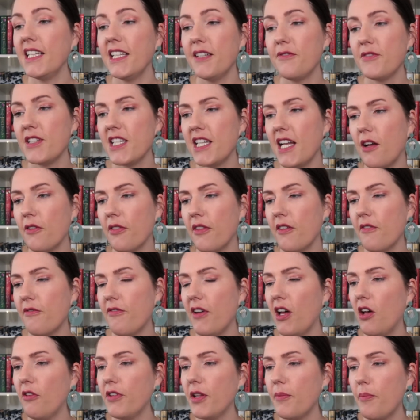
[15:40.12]
lifted out the
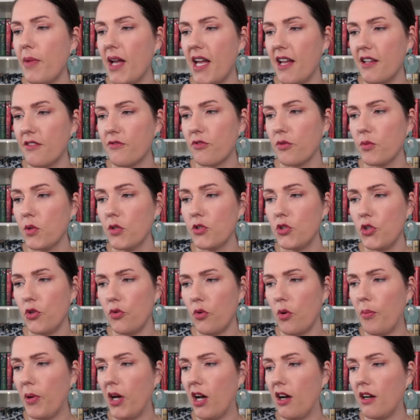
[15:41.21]
velvet bed from the
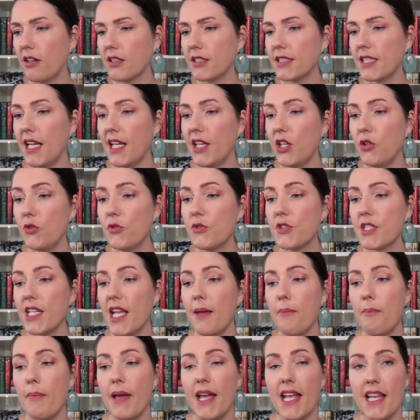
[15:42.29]
jewel box and used a
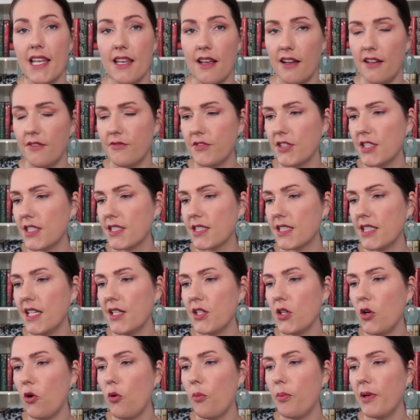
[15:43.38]
penknife to slit
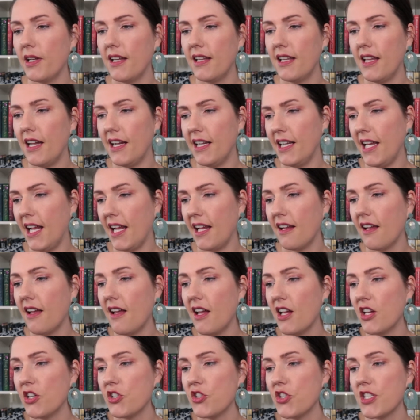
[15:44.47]
open the lining.
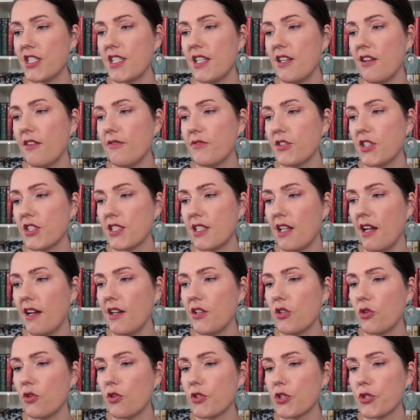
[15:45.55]
Just enough to slide
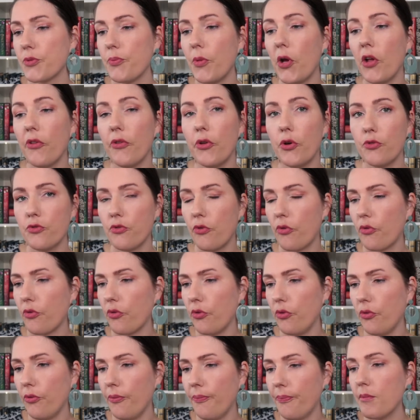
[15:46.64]
her small note
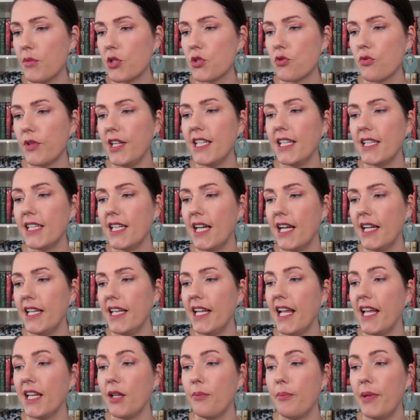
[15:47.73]
through between the
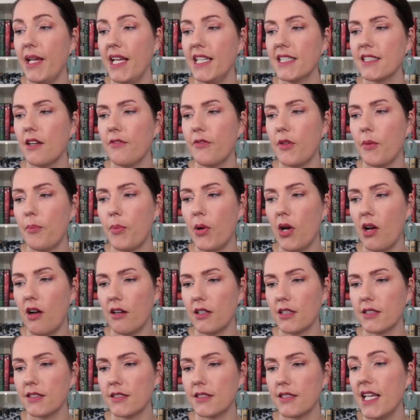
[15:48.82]
lining and the base of the
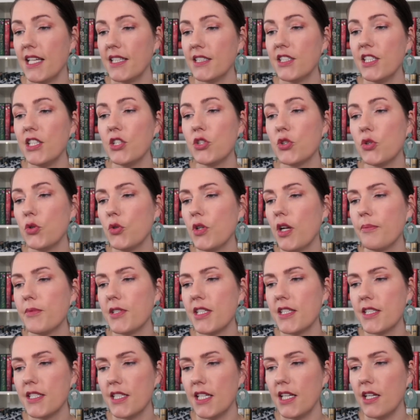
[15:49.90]
box. Then she sewed up the
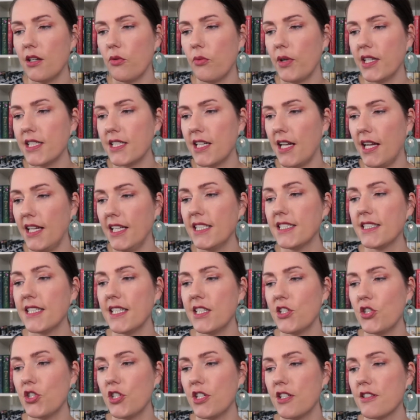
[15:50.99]
tear with tiny
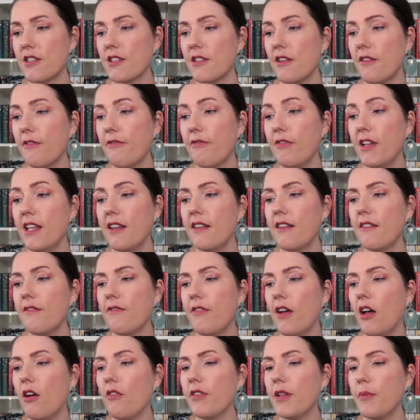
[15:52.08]
stitches, fitted the
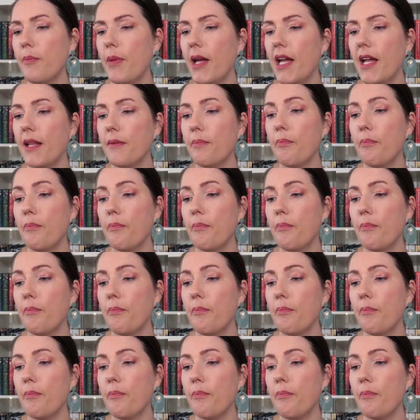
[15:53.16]
velvet bed